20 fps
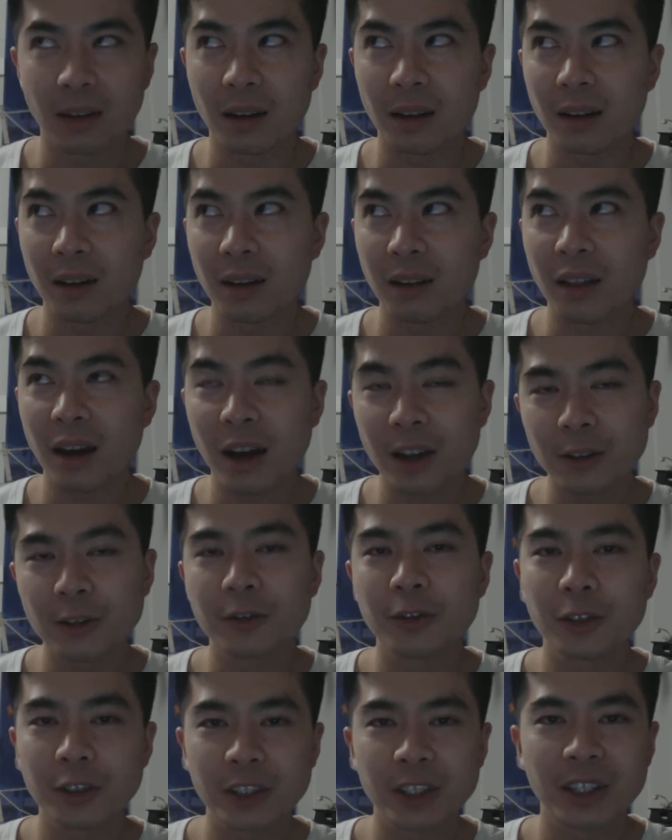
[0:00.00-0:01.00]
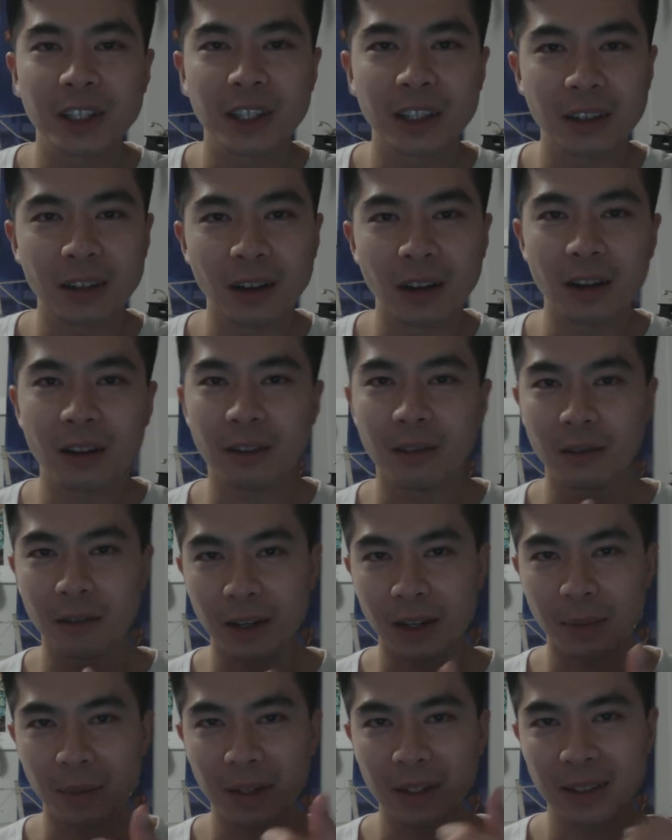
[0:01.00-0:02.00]
The 100-Foot Journey, I
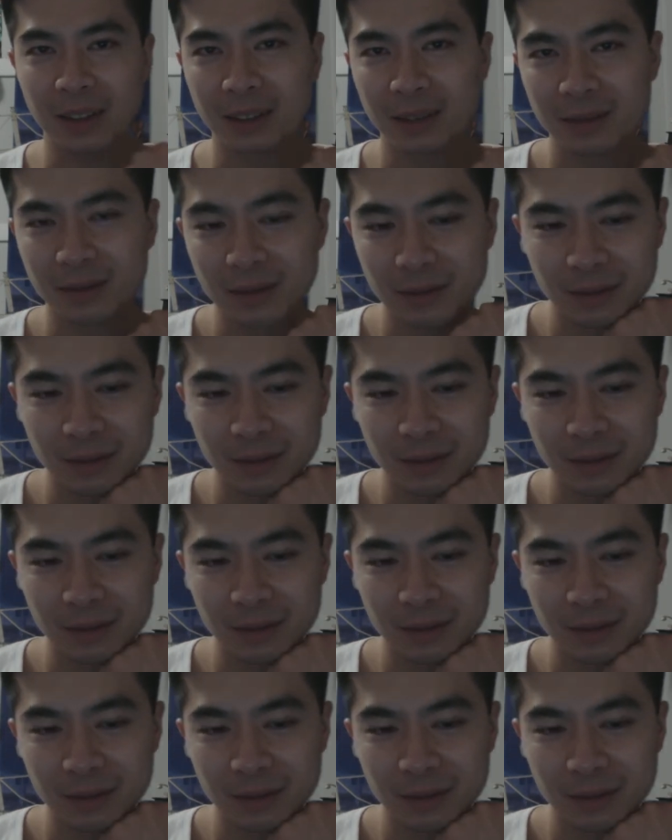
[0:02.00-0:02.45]
recommend it.